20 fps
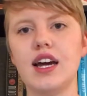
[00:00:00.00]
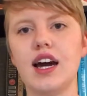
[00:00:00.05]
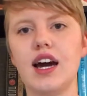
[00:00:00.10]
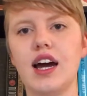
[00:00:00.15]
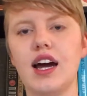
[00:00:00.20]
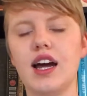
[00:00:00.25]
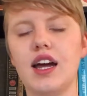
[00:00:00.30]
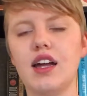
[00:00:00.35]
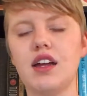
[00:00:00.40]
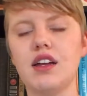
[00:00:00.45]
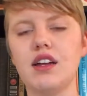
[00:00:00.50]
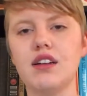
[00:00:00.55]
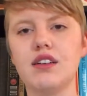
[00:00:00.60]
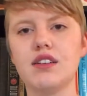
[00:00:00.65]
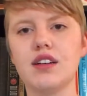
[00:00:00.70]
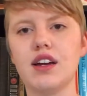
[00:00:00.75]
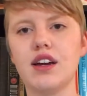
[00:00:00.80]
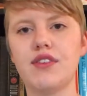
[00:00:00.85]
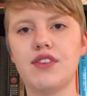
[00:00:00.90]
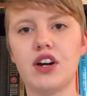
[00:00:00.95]
I
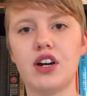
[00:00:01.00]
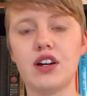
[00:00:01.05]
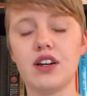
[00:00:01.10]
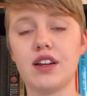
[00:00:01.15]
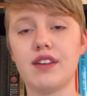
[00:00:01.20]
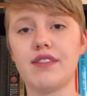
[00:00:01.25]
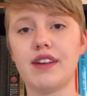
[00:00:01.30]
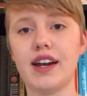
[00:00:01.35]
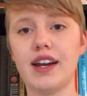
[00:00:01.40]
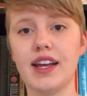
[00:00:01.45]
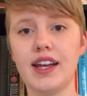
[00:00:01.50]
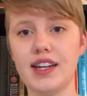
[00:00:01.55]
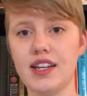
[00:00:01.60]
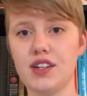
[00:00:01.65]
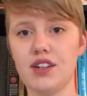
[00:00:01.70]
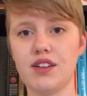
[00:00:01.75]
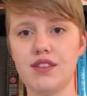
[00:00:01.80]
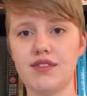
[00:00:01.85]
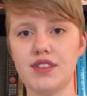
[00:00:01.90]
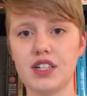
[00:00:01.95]
have hardly read any
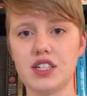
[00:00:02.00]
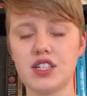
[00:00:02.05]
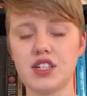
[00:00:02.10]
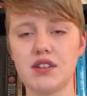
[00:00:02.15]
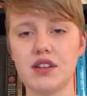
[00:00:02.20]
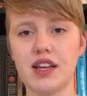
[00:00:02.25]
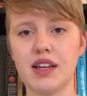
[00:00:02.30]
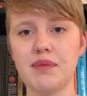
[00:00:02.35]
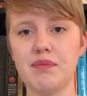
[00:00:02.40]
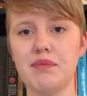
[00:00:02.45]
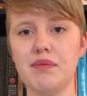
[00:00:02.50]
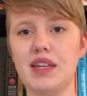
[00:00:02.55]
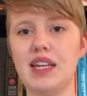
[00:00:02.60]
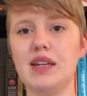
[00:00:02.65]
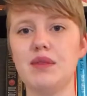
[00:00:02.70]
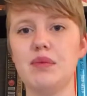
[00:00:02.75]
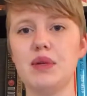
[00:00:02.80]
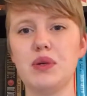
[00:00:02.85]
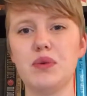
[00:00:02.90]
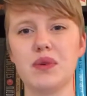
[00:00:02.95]
nonfiction, like
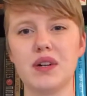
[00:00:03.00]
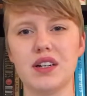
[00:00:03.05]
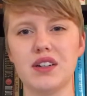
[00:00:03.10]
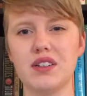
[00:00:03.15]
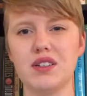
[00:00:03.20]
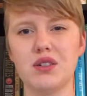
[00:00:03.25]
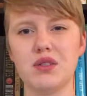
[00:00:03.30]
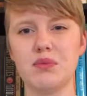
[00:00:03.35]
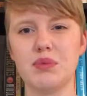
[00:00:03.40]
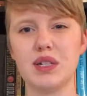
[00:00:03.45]
maybe 1 or 2